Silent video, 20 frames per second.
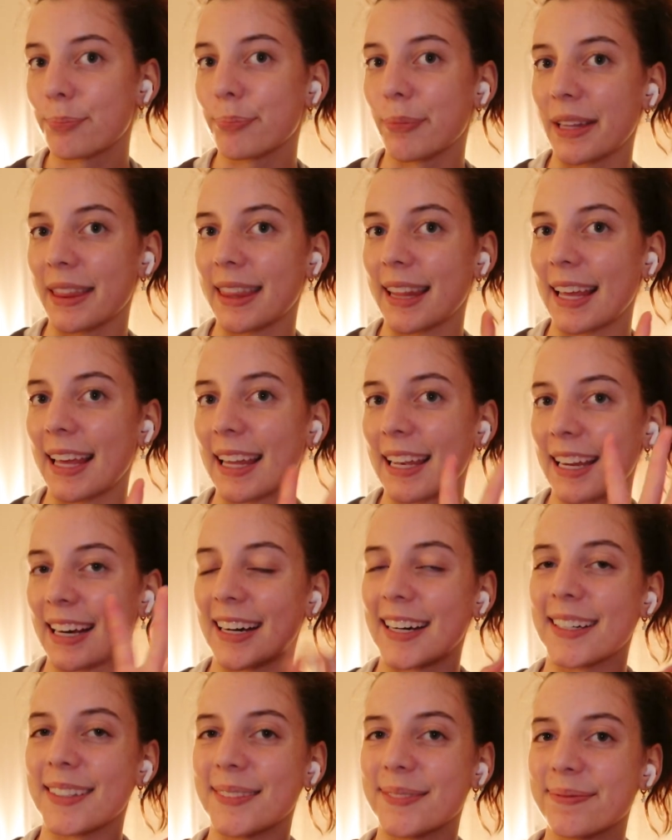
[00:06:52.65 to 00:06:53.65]
but then
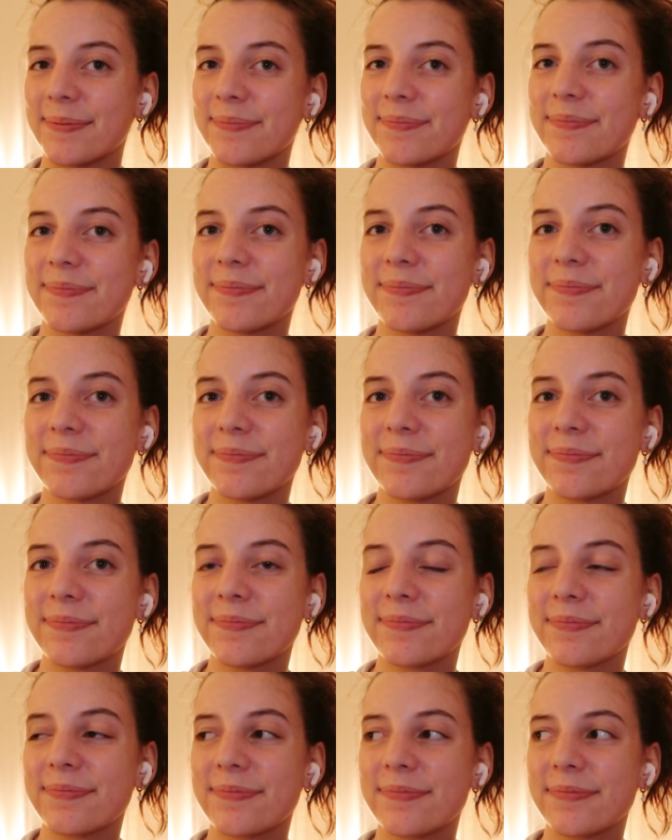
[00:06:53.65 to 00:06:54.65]
um
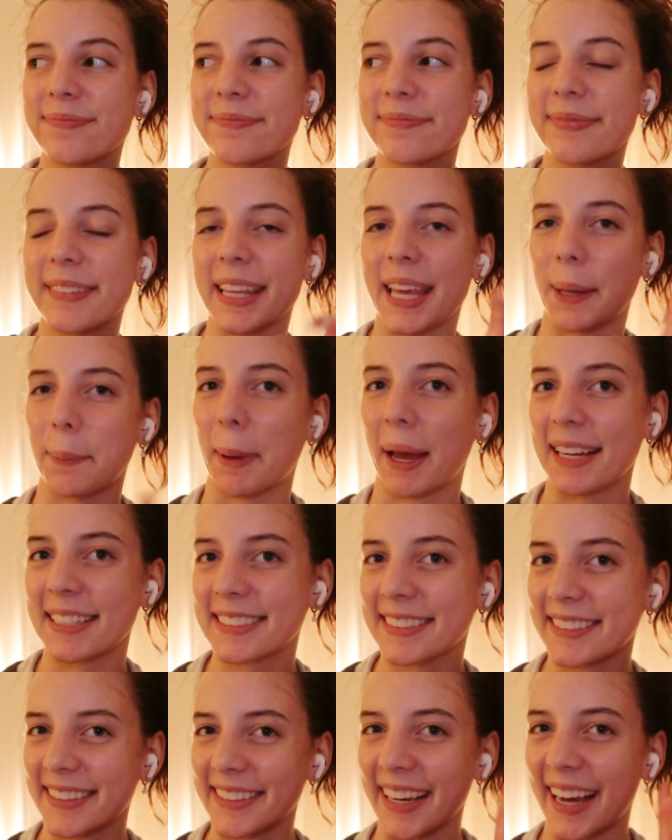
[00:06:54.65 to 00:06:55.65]
get back
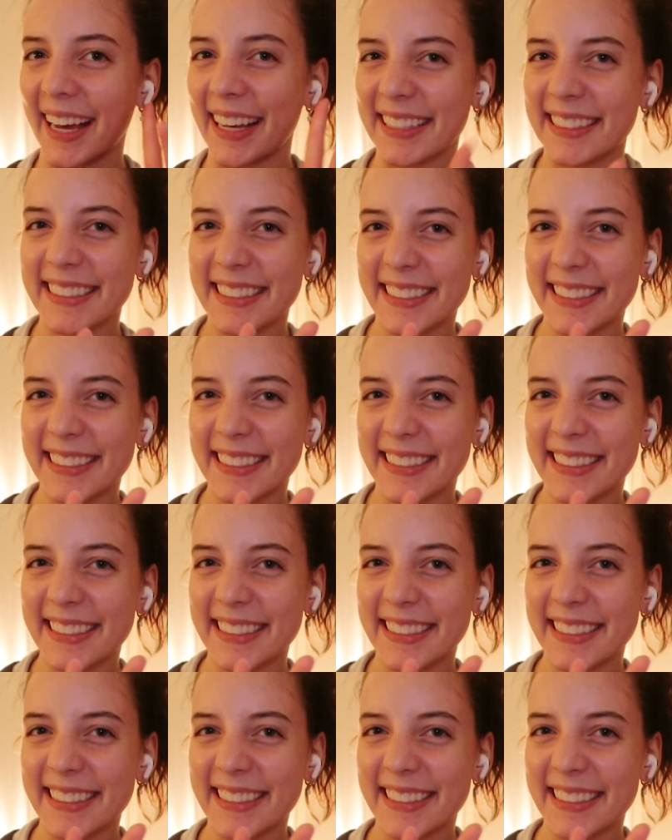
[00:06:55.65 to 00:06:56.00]
to you guys.